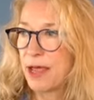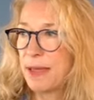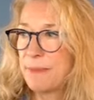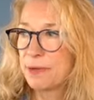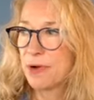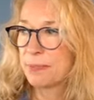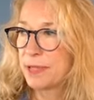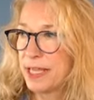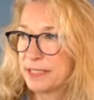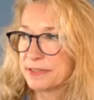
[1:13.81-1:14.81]
I'm in the wrong
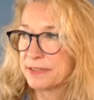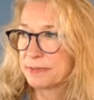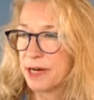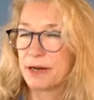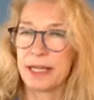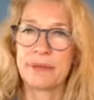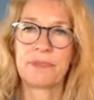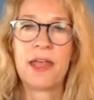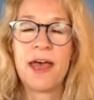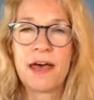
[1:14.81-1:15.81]
place. All right,
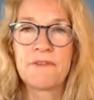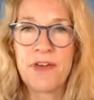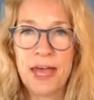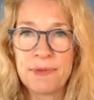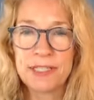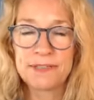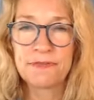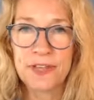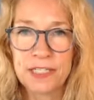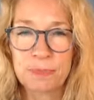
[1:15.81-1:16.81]
a fabulous
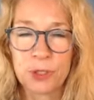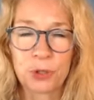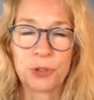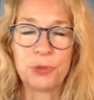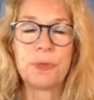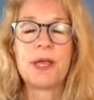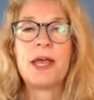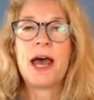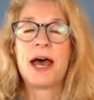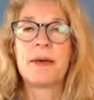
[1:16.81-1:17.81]
Facebook group
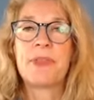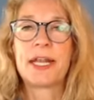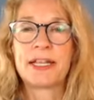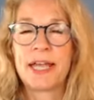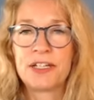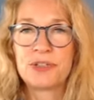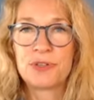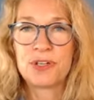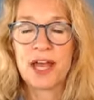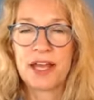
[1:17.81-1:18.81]
that I'd like
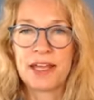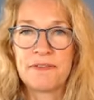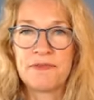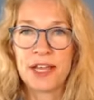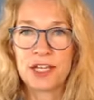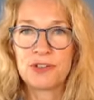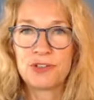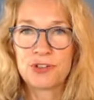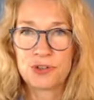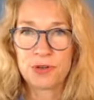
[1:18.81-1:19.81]
to invite you
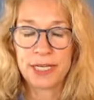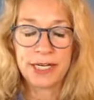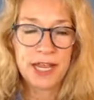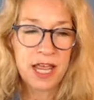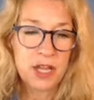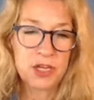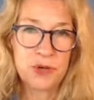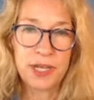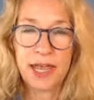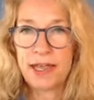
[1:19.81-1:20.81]
to join.
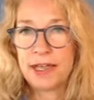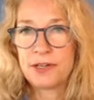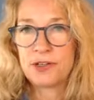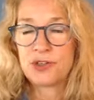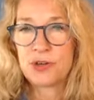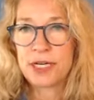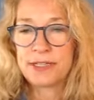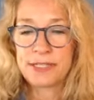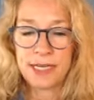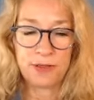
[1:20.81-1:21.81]
You can join
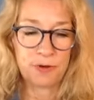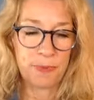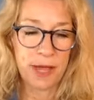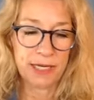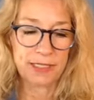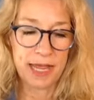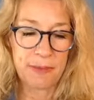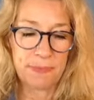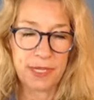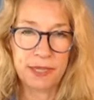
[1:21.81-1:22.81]
us either by
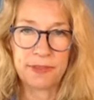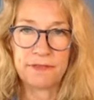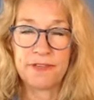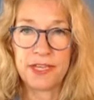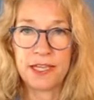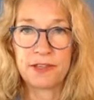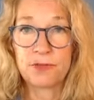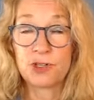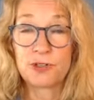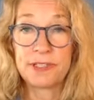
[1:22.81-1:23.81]
typing the
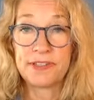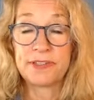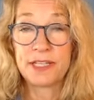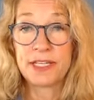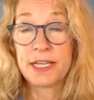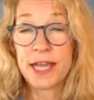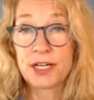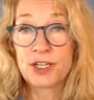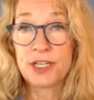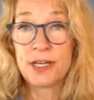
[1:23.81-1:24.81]
Virtual Assistant
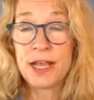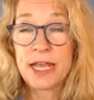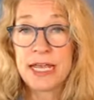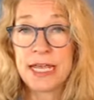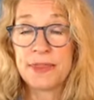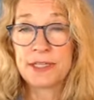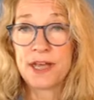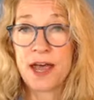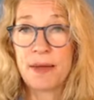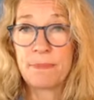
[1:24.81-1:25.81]
Connection in the
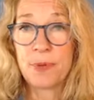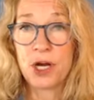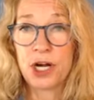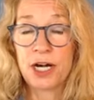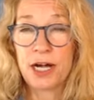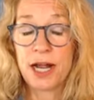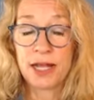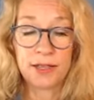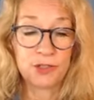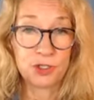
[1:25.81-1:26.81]
top bar,
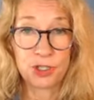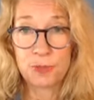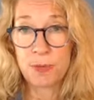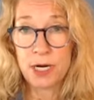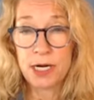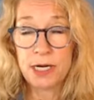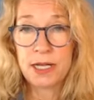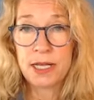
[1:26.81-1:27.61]
the search bar